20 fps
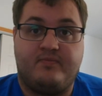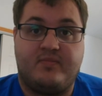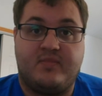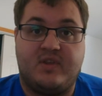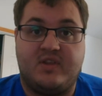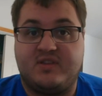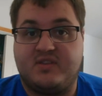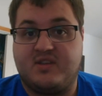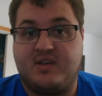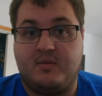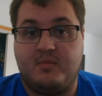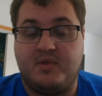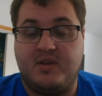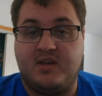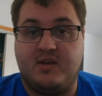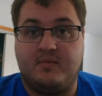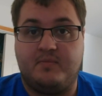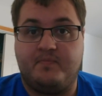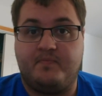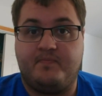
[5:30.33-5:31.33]
that's coming
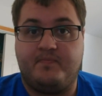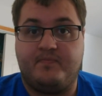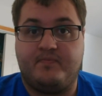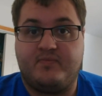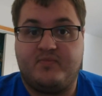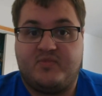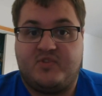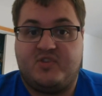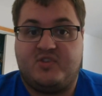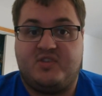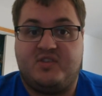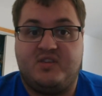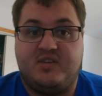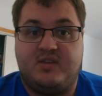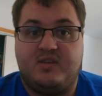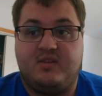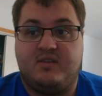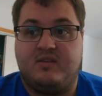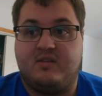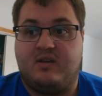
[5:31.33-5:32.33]
up to
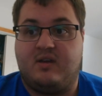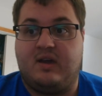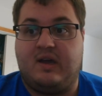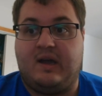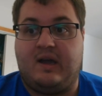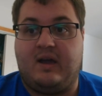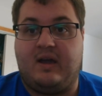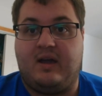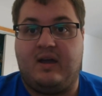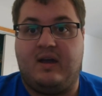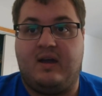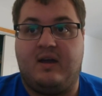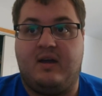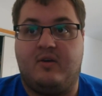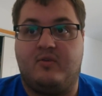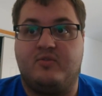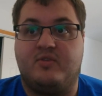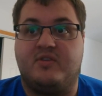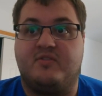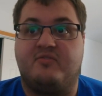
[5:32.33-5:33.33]
see
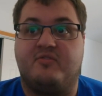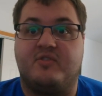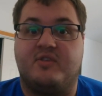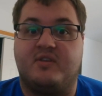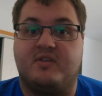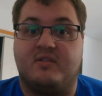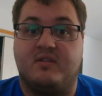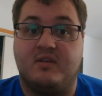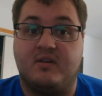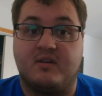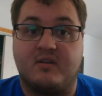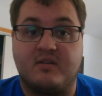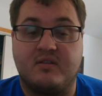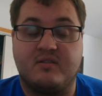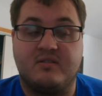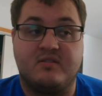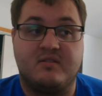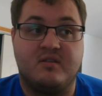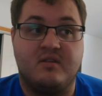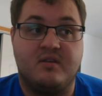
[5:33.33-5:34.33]
how different it
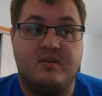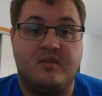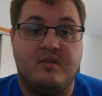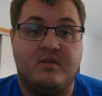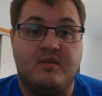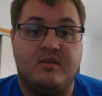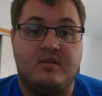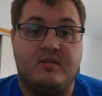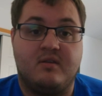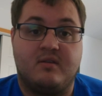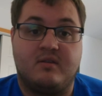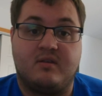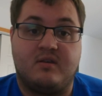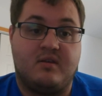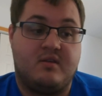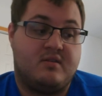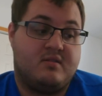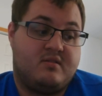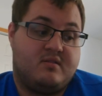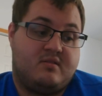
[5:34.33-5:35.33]
looks,
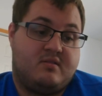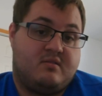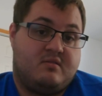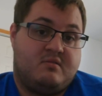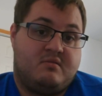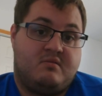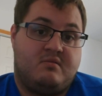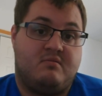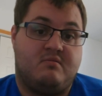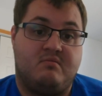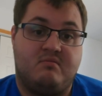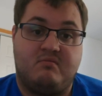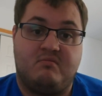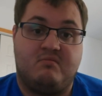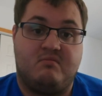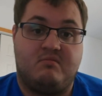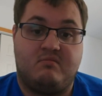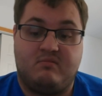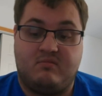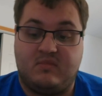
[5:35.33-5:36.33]
because
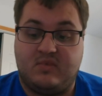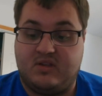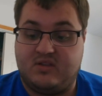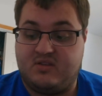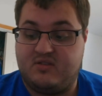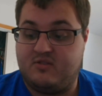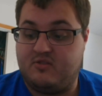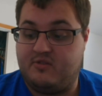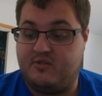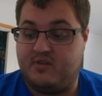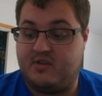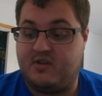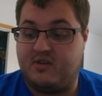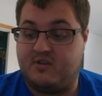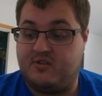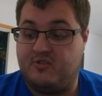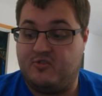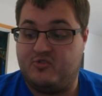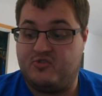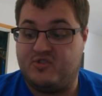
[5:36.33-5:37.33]
that's the only
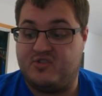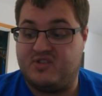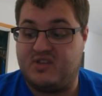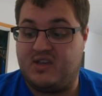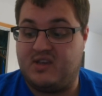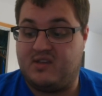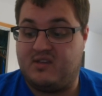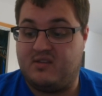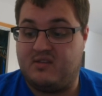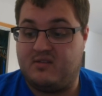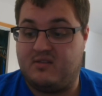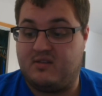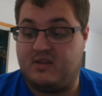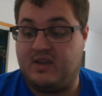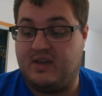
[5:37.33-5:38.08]
conclusions I can